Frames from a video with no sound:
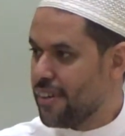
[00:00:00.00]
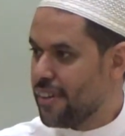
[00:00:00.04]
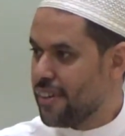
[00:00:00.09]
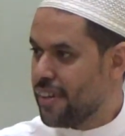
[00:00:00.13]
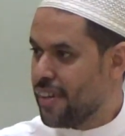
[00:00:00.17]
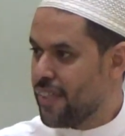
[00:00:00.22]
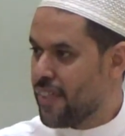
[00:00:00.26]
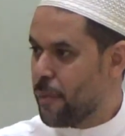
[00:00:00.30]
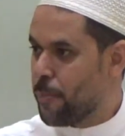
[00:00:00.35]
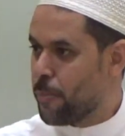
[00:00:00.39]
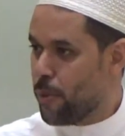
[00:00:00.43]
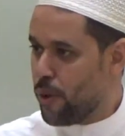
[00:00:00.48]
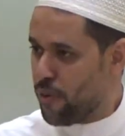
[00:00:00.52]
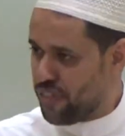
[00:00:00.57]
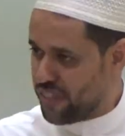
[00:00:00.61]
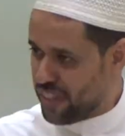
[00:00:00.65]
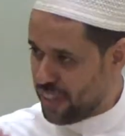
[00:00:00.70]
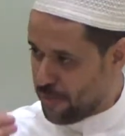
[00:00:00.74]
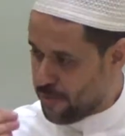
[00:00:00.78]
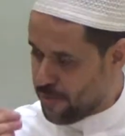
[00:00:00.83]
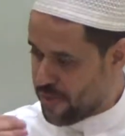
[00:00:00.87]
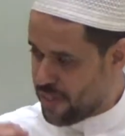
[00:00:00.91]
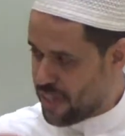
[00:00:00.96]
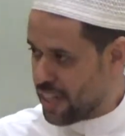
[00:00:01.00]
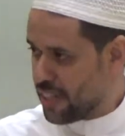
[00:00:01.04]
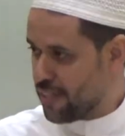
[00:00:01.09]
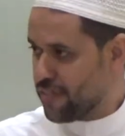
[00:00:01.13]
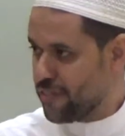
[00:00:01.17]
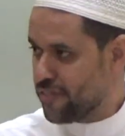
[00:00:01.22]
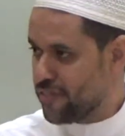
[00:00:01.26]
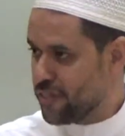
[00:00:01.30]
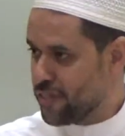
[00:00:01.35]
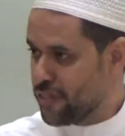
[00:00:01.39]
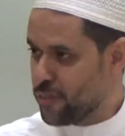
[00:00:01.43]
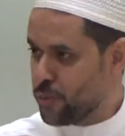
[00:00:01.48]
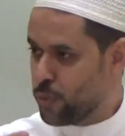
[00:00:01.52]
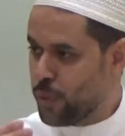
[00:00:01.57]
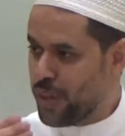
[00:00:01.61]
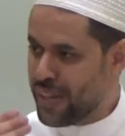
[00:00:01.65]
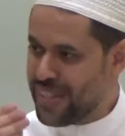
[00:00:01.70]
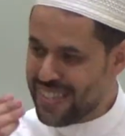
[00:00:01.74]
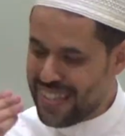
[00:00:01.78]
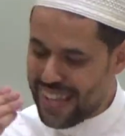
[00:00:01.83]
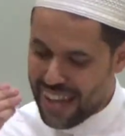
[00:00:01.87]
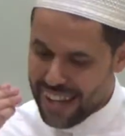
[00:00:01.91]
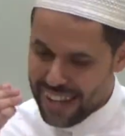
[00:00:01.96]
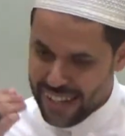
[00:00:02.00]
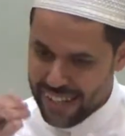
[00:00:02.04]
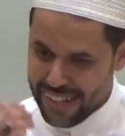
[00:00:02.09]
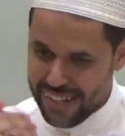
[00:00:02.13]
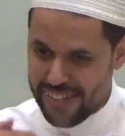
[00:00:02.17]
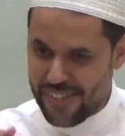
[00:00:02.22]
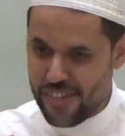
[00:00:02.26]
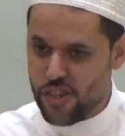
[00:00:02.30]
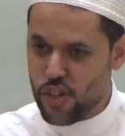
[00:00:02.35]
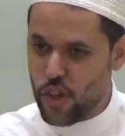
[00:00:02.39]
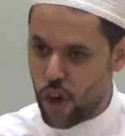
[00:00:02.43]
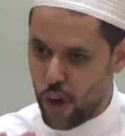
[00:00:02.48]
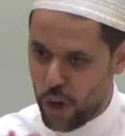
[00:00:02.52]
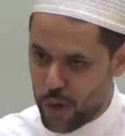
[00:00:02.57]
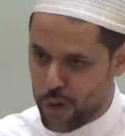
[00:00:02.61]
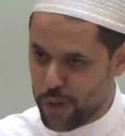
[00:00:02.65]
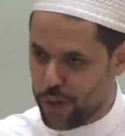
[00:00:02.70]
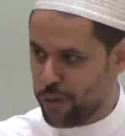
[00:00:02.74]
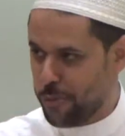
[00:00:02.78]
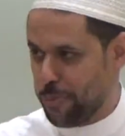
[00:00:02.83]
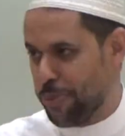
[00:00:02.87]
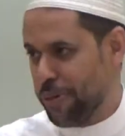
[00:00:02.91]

And the Prophet himself went against his own